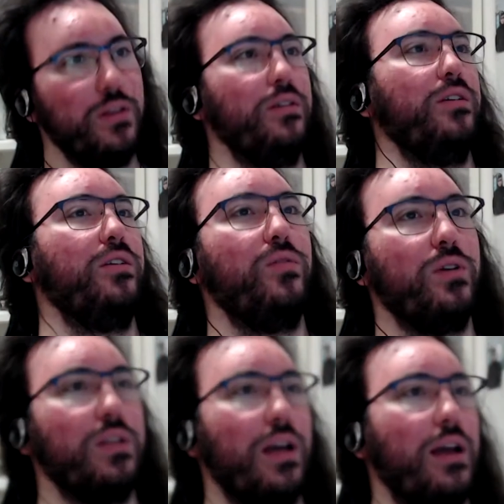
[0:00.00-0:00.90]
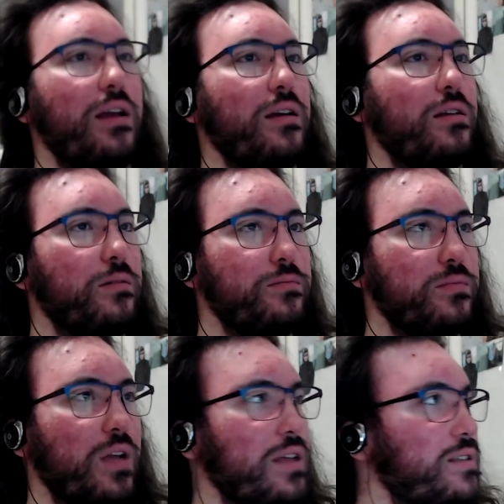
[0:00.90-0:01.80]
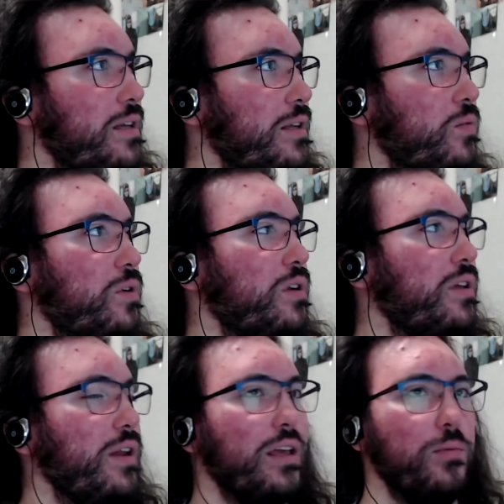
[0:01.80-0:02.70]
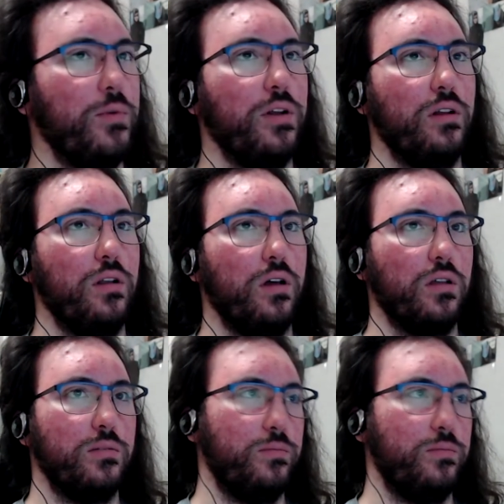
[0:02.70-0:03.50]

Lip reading: You know what? I say the word knäckebröd a lot.